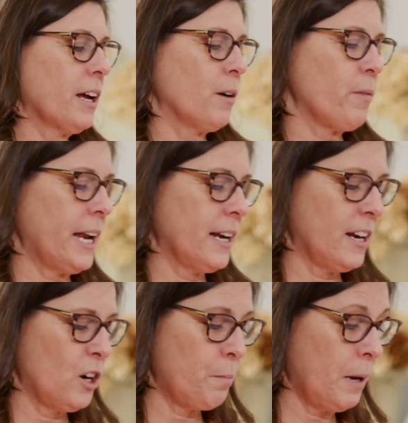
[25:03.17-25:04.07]
going to write it
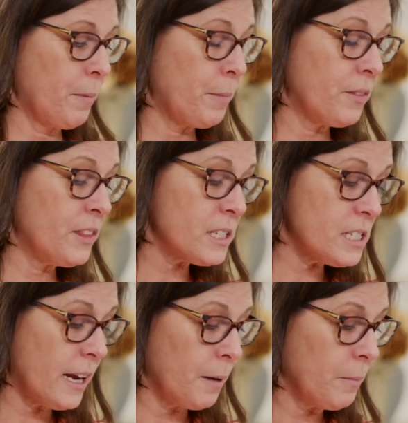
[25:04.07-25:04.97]
on our paper, but this
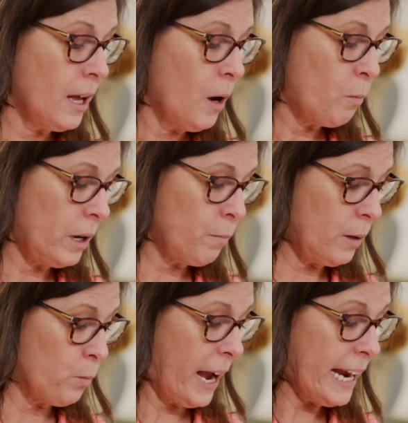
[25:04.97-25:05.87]
time when we
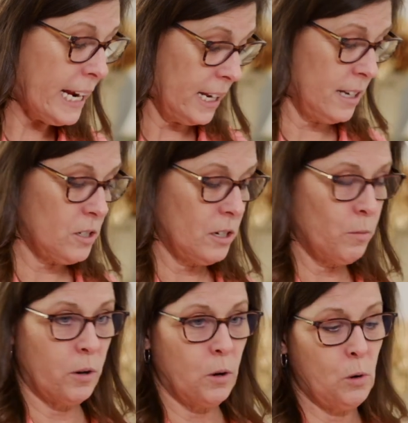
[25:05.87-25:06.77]
write it,
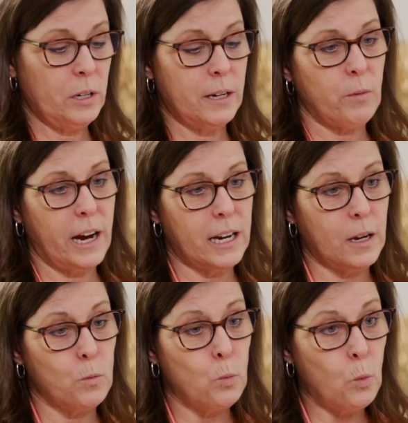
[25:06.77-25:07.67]
we're only
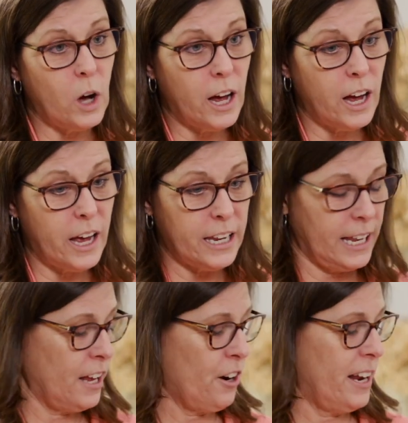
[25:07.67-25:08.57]
writing 1
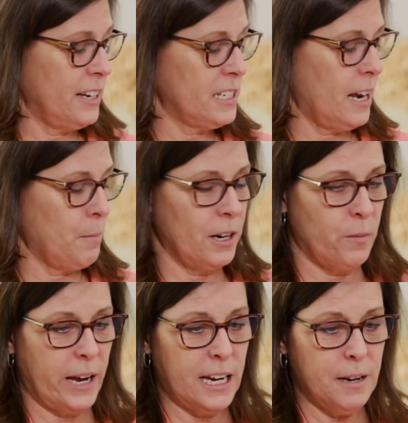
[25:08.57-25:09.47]
letter at a time. Are you
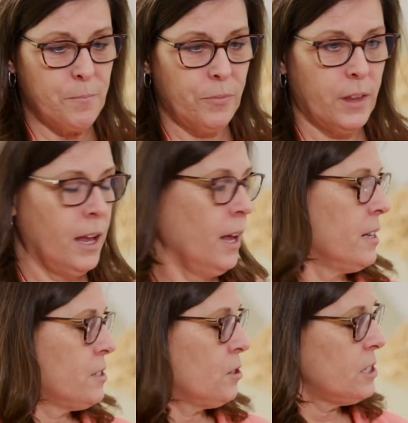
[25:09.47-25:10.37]
ready?
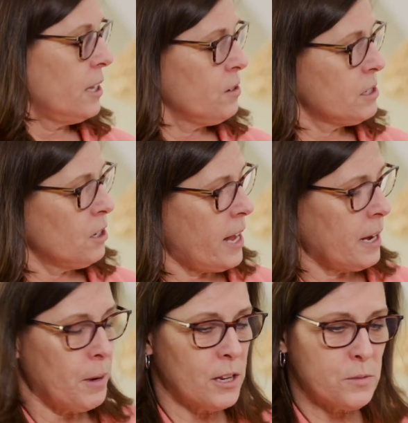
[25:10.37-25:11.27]
So see those little
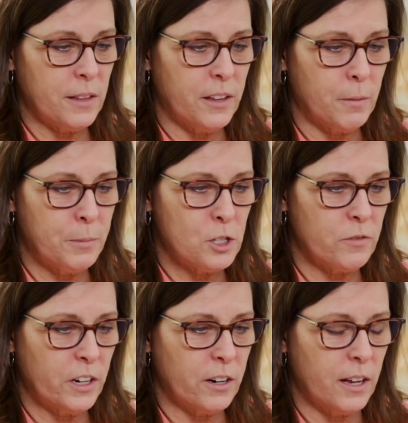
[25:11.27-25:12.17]
eyeballs right there? Put your
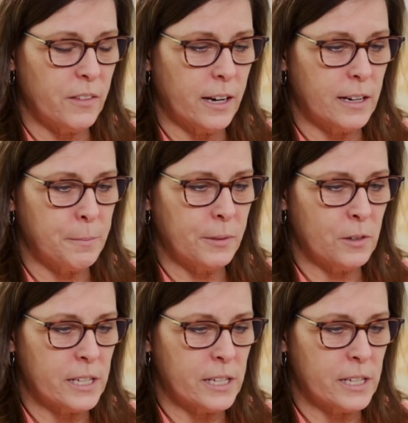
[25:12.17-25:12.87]
finger on those